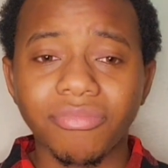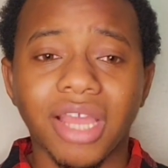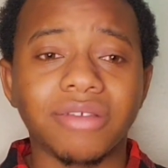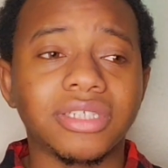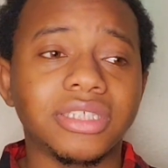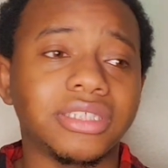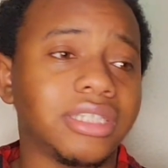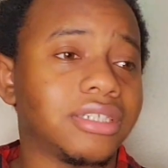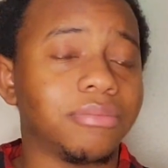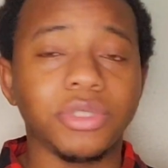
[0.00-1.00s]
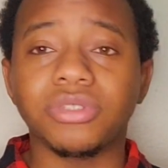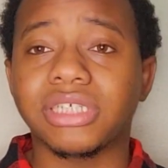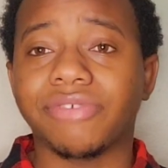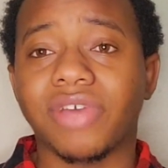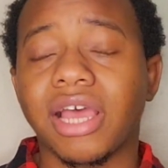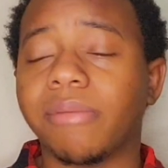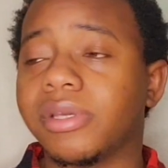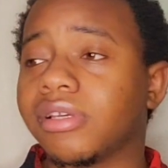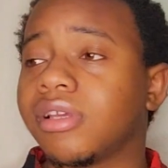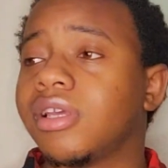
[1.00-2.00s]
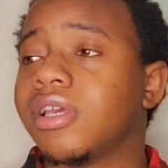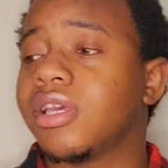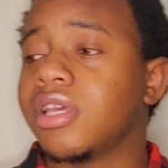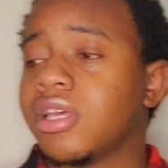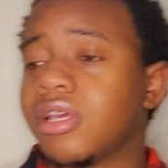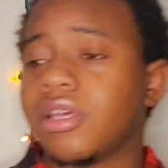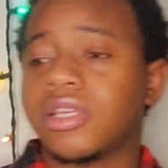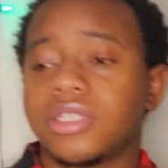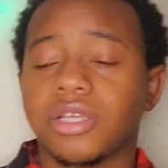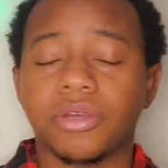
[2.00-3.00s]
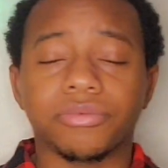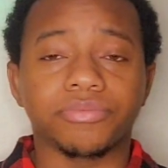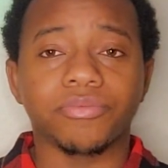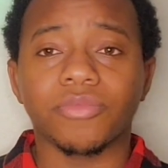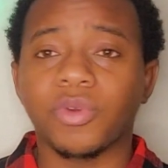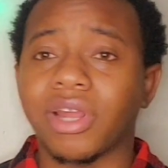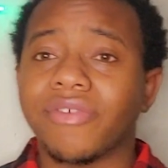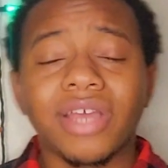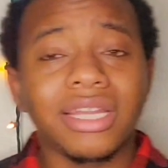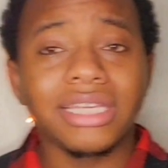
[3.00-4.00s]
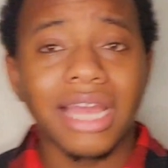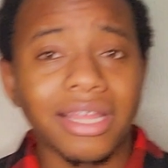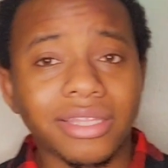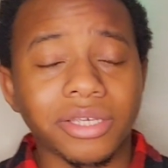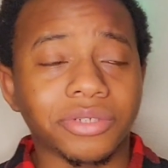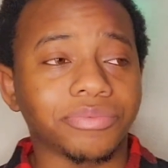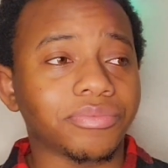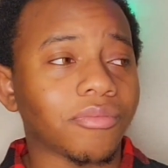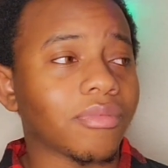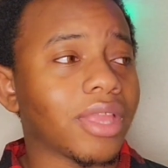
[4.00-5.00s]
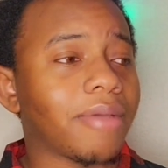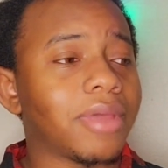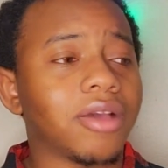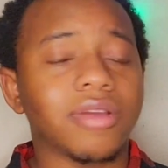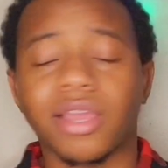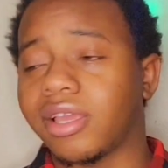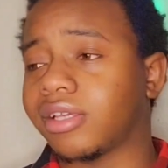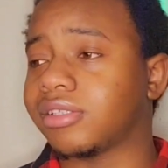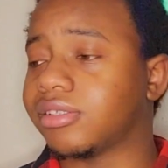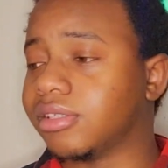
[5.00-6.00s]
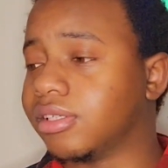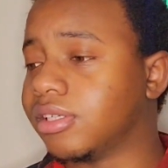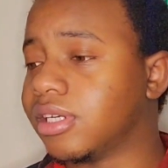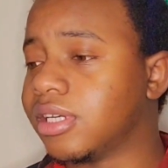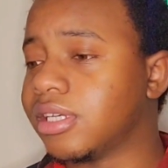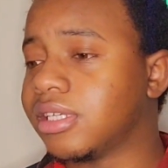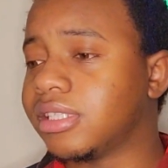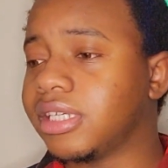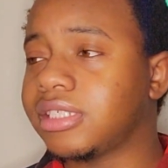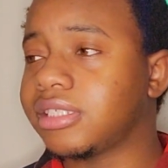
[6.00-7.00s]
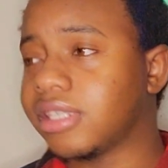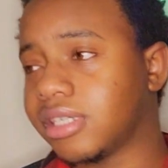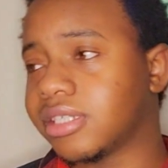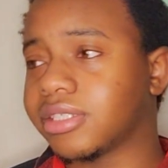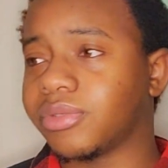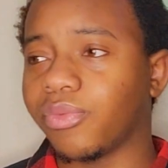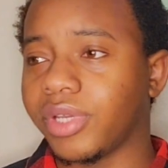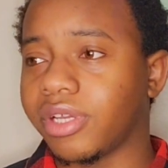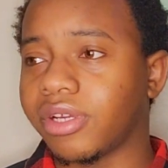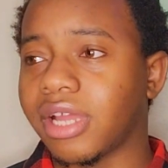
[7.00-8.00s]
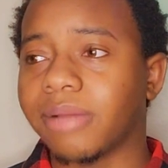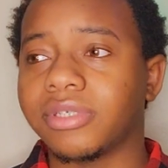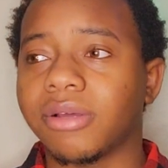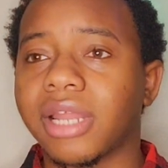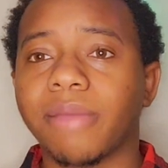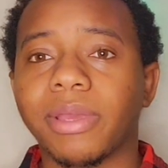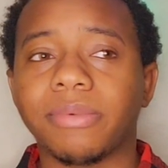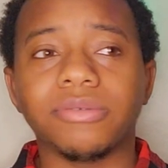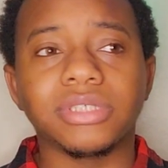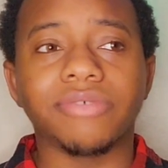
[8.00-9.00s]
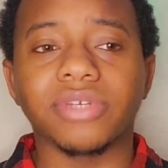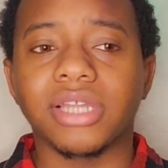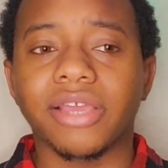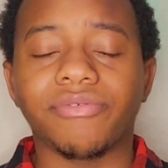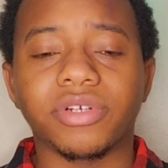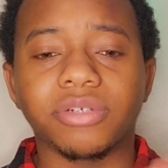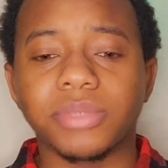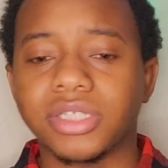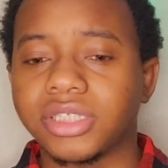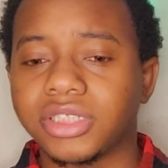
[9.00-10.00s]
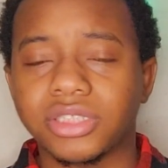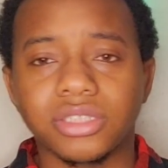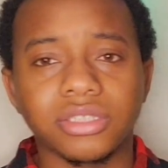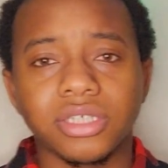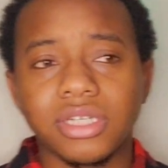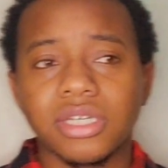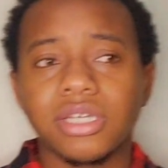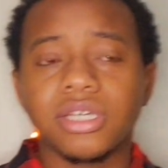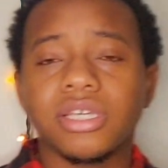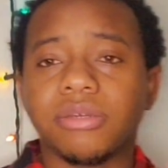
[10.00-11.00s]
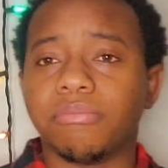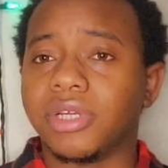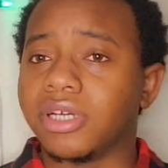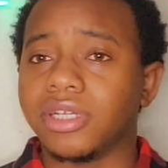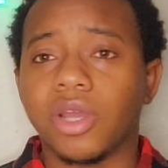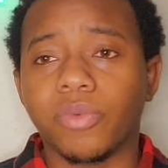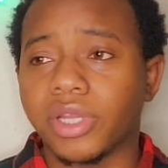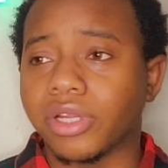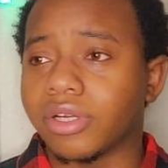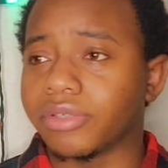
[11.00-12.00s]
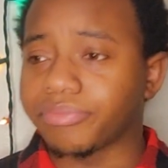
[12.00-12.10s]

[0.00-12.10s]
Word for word: I was listening to music and vibing. So when I finally got there, I'm like, okay, this looks weird. Like, I'm talking like, baby, it was giving like very much middle of nowhere.